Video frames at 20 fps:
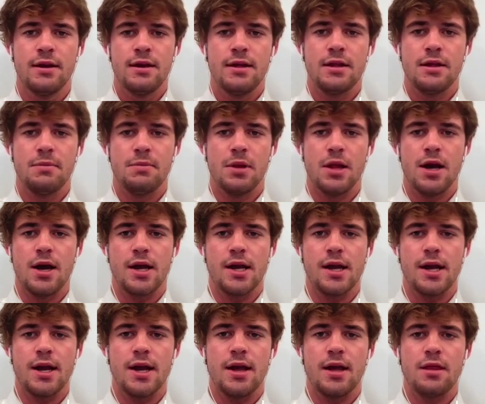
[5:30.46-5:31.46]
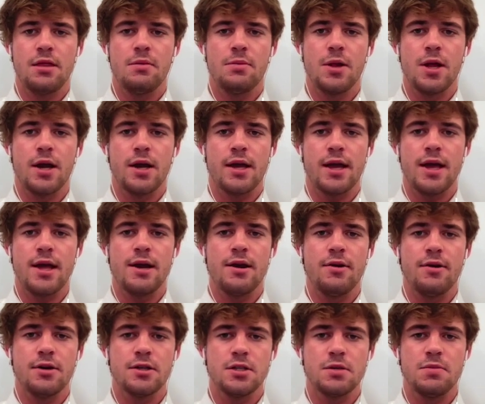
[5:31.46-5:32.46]
The blockade had
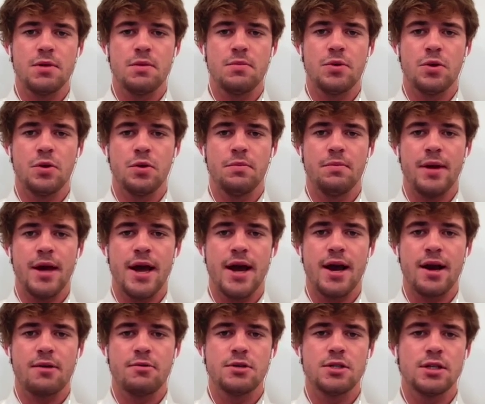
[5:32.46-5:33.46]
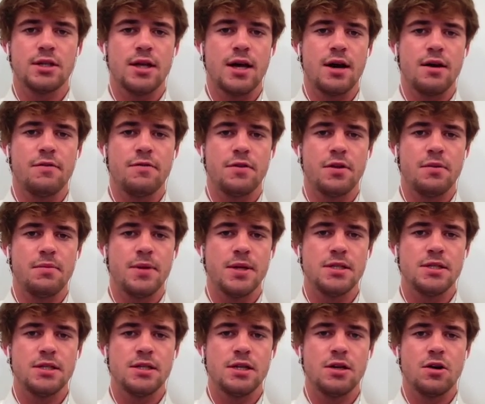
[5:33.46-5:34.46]
also been pulled back, which allowed for the
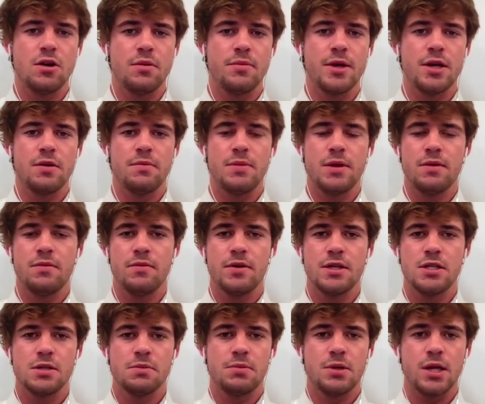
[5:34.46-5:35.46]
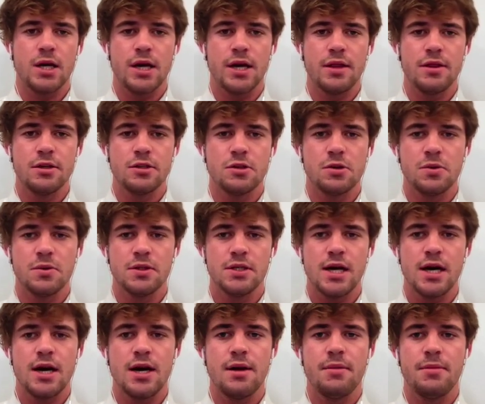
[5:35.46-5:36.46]
Byzantine army to be resupplied this whole
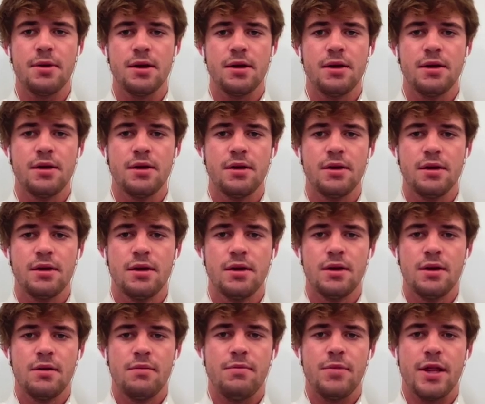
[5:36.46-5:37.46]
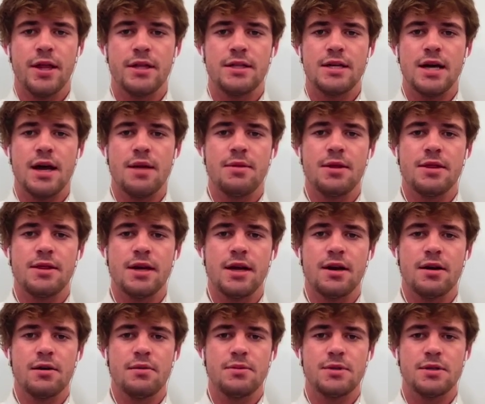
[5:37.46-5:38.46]
time. By the time that the
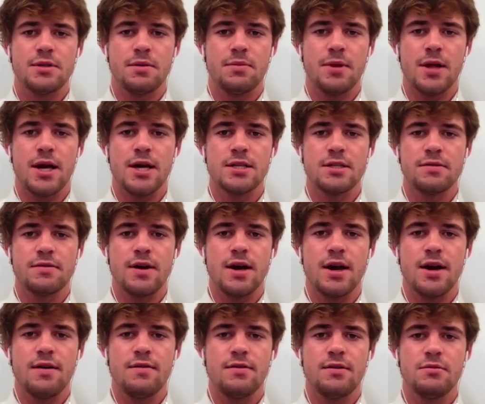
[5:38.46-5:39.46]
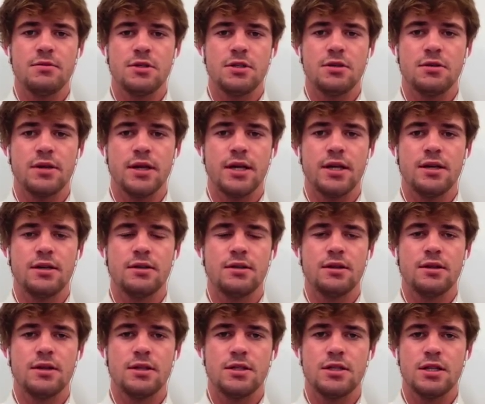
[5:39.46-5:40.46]
Arab supplies arrived, it was too late,
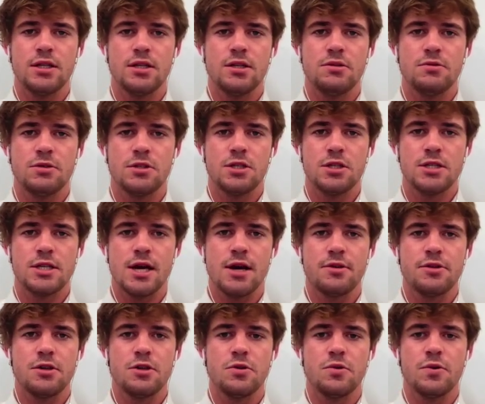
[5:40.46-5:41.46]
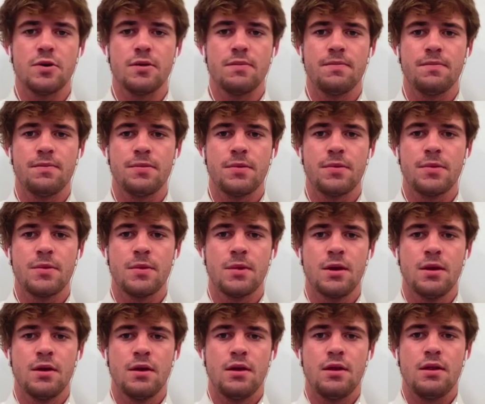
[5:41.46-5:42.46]
and the siege was just out the door.
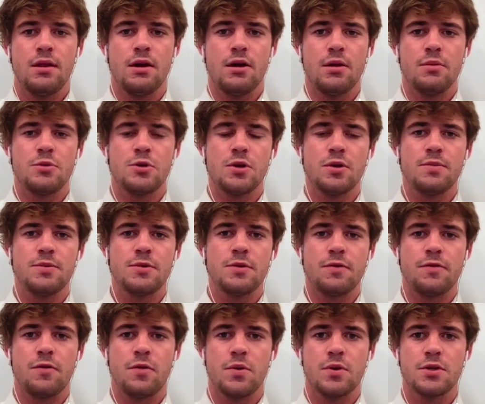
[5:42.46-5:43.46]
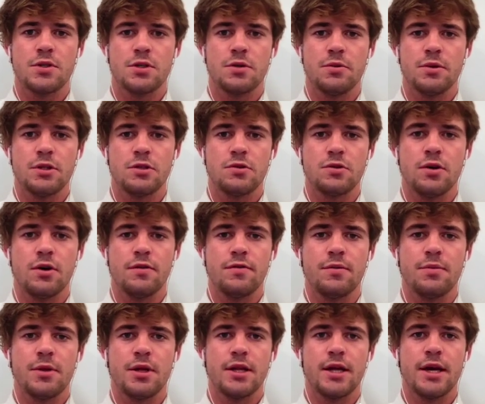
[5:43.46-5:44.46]
The Arab troops were forced to withdraw
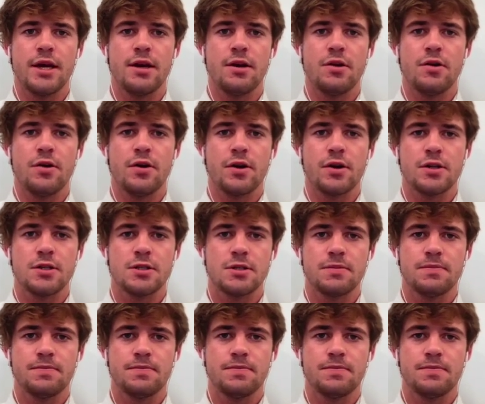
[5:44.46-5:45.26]
from the land in August.